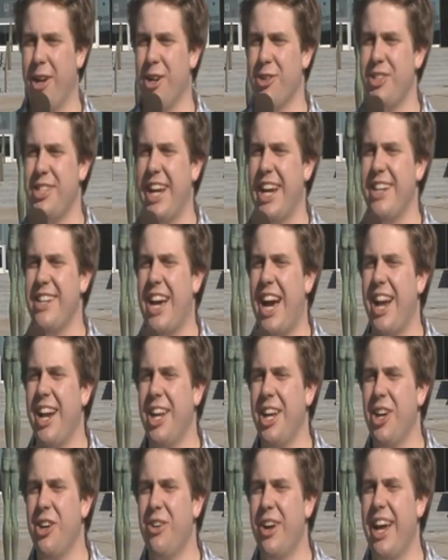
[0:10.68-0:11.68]
host, Dan
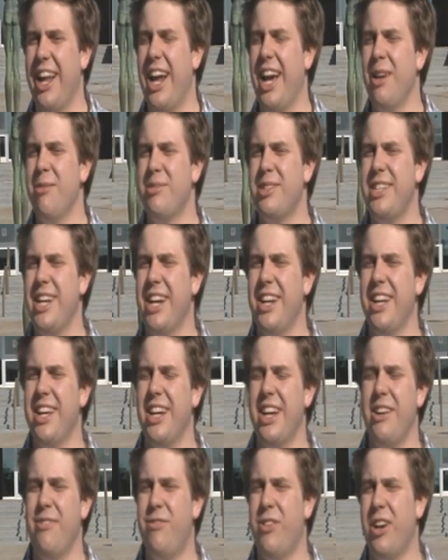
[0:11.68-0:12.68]
Donahue, and I am standing
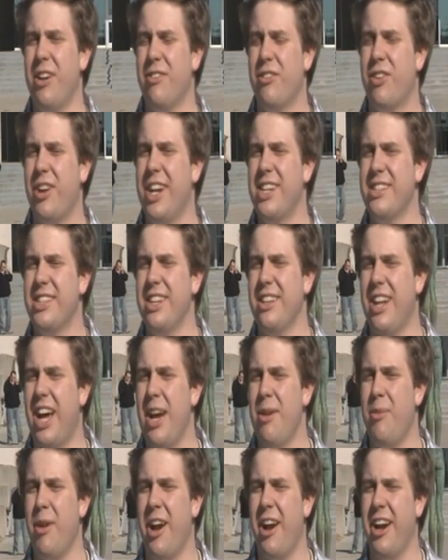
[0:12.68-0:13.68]
in front of Kresge
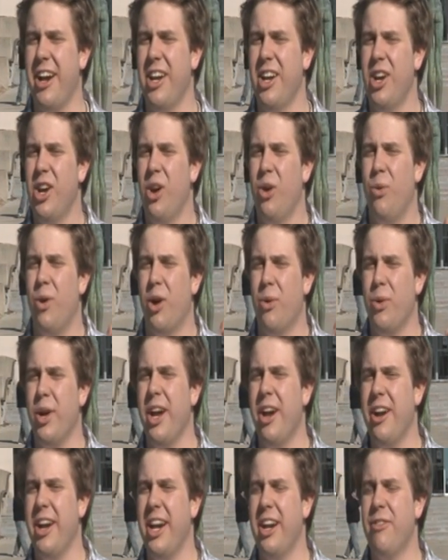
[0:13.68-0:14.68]
Library, where
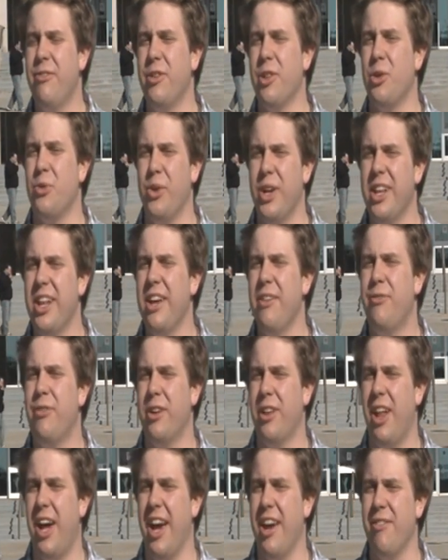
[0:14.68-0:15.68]
we are here for the Relay
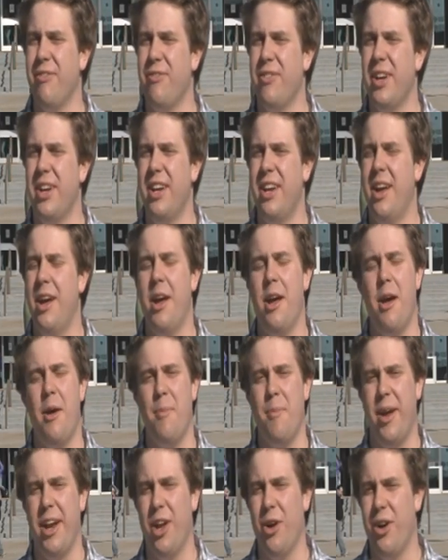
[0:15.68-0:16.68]
for Life.
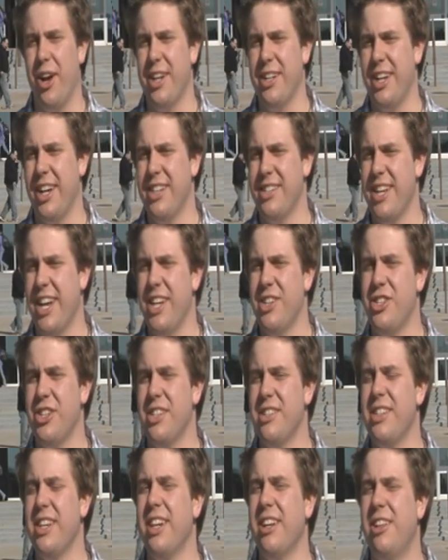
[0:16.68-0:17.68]
Many
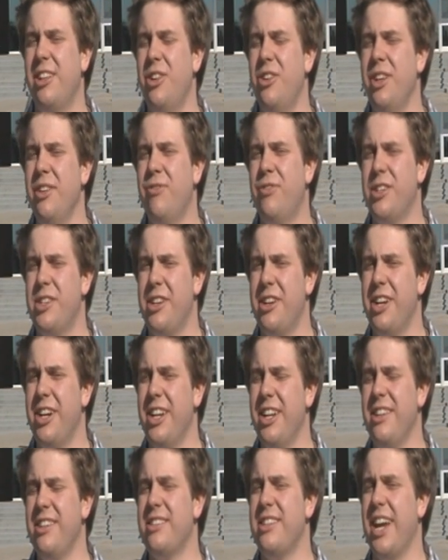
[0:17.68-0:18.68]
organizations, including
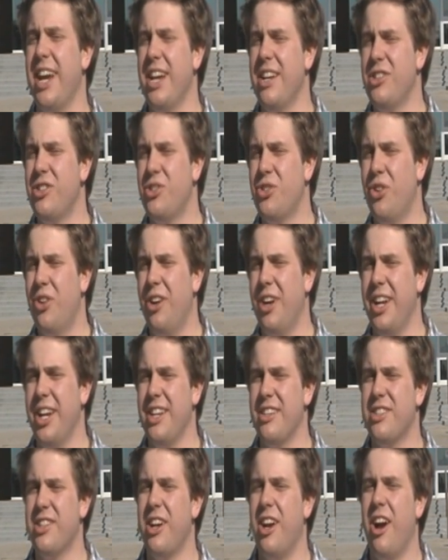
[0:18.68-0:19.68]
fraternities and
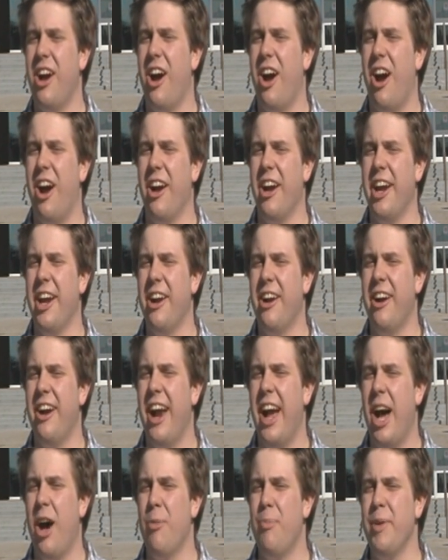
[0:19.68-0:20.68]
sororities, are here
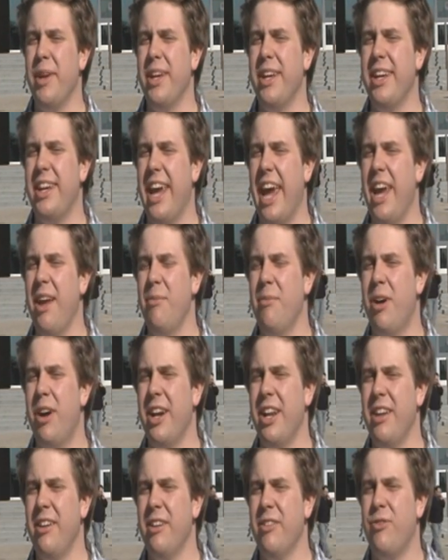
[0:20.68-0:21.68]
helping gain
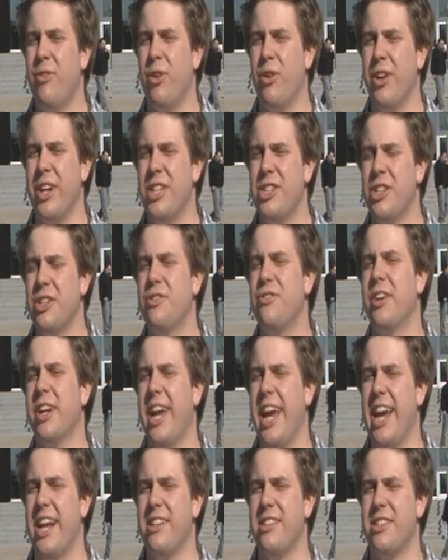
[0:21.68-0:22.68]
money for research for
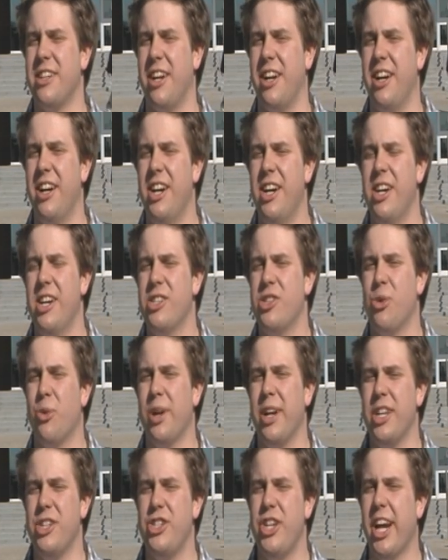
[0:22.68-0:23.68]
cancer. So we're
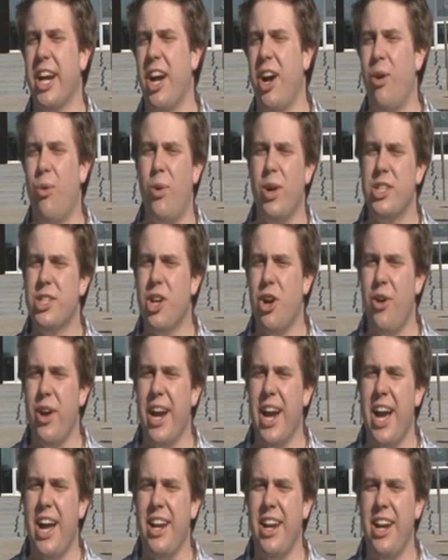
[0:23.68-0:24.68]
going to check out what's
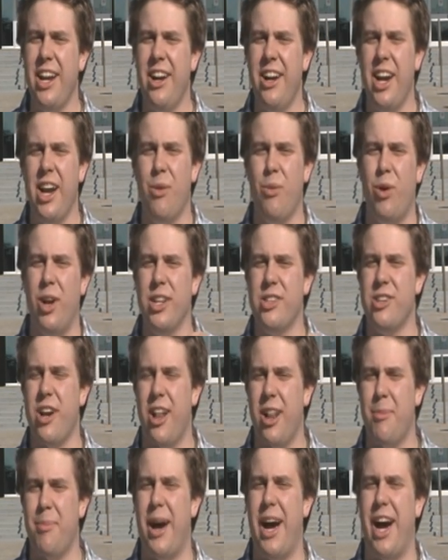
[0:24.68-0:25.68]
going on here and what it's
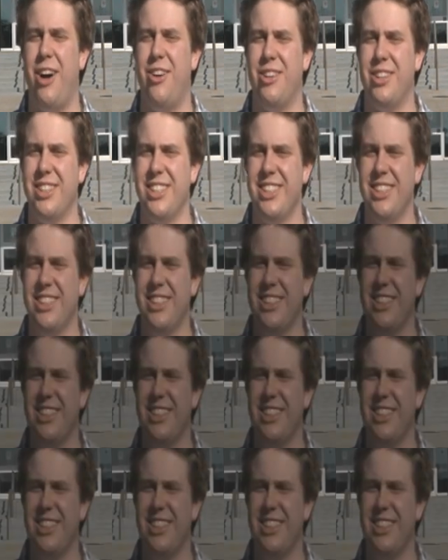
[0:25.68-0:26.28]
all about. Have